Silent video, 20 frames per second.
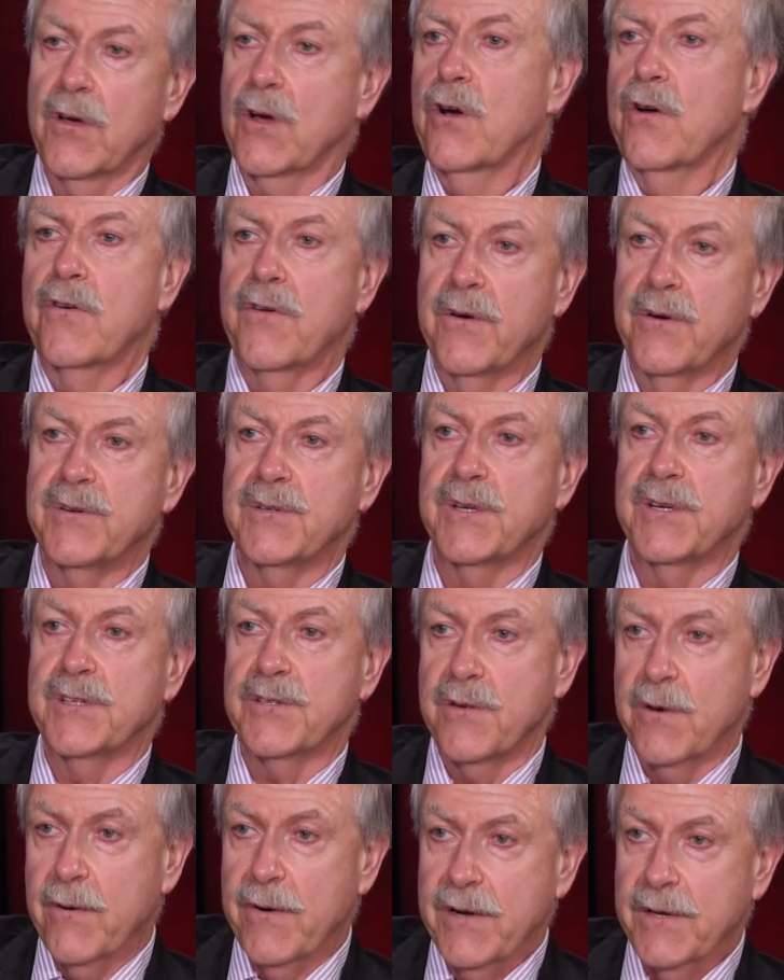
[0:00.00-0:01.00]
The good news
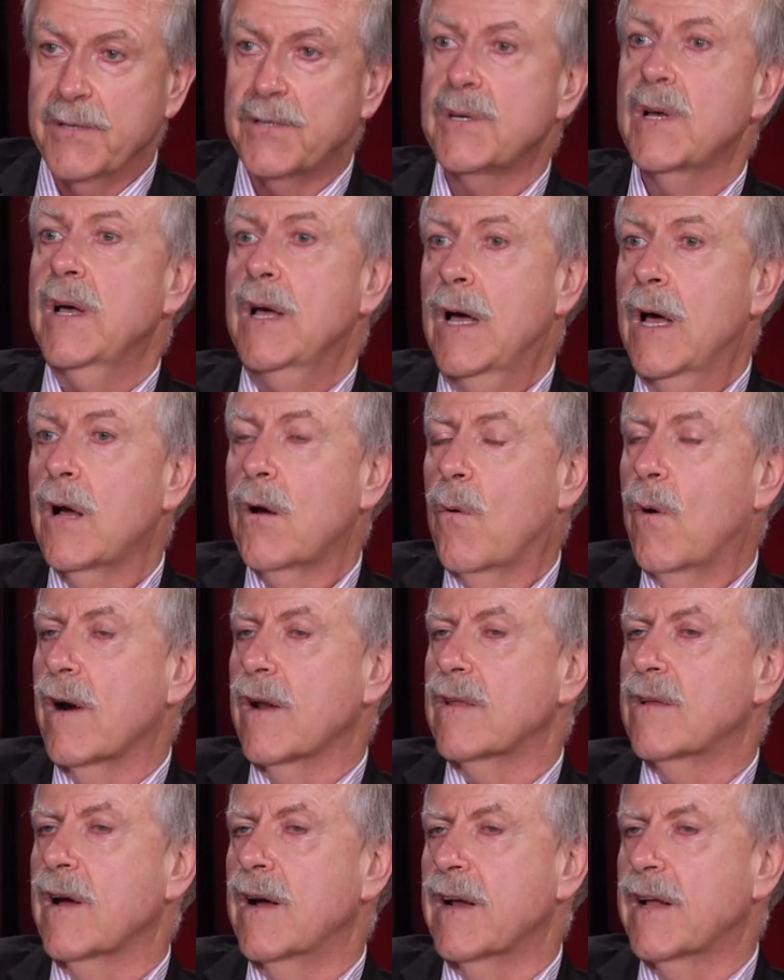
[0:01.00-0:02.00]
is there is
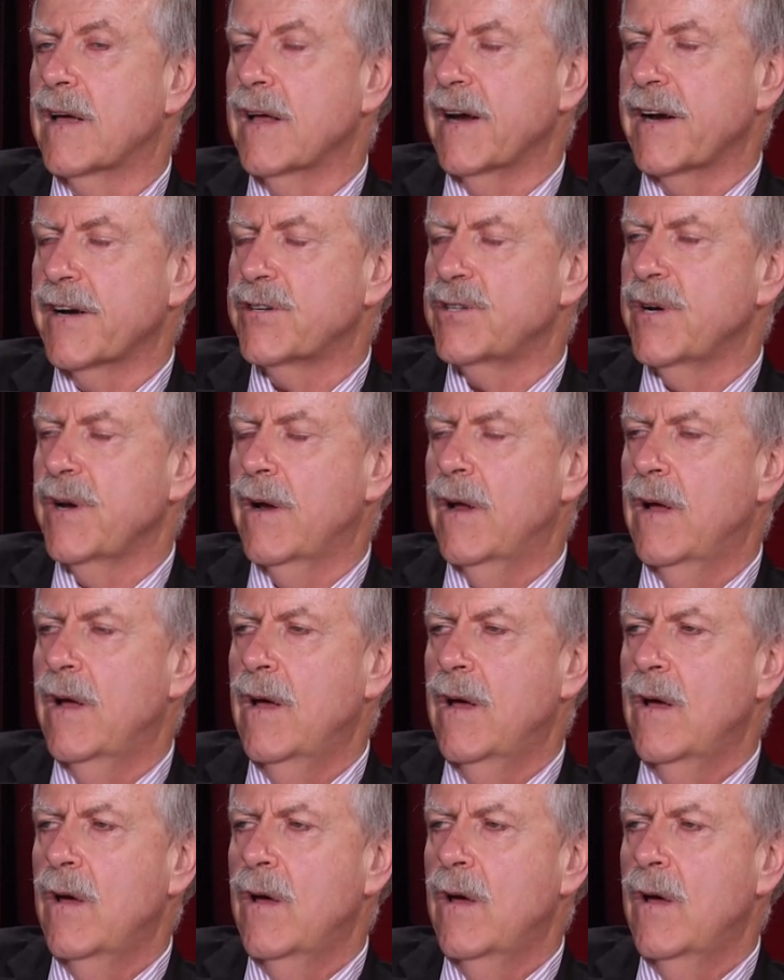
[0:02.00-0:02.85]
quite a tight connection.